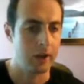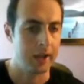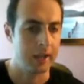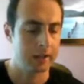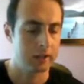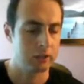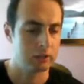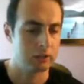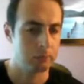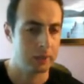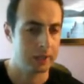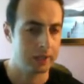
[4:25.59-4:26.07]
I
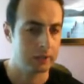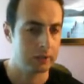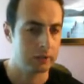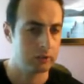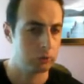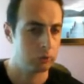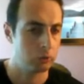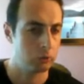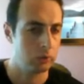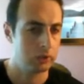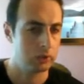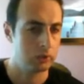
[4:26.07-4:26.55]
expect
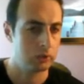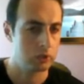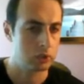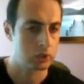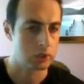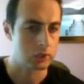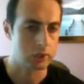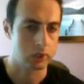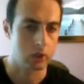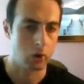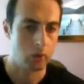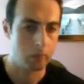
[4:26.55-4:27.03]
his queen to
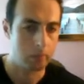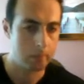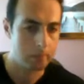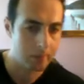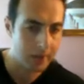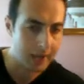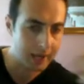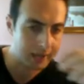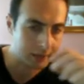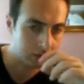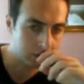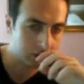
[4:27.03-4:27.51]
just go
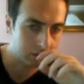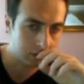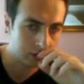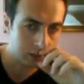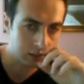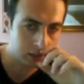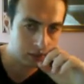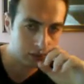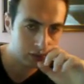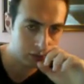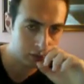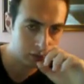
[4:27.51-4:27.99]
back to
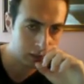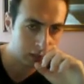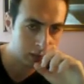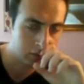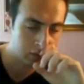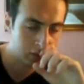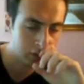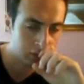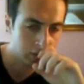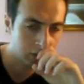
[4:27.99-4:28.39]
d6.